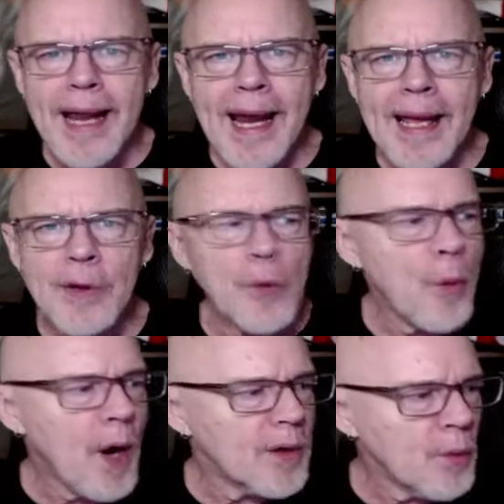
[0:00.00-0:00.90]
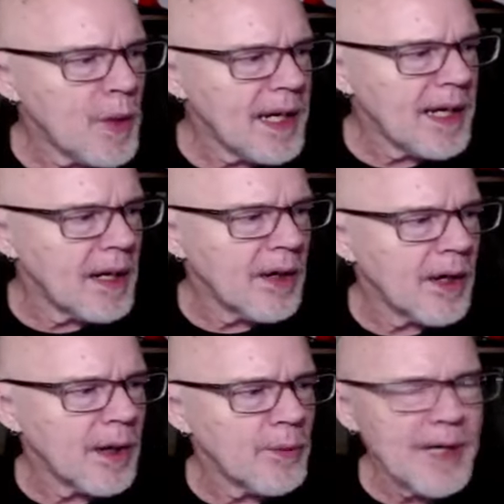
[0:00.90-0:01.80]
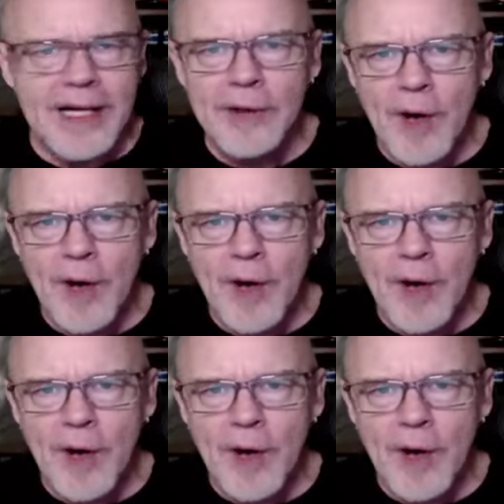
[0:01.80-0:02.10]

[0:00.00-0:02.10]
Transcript: And what we are reading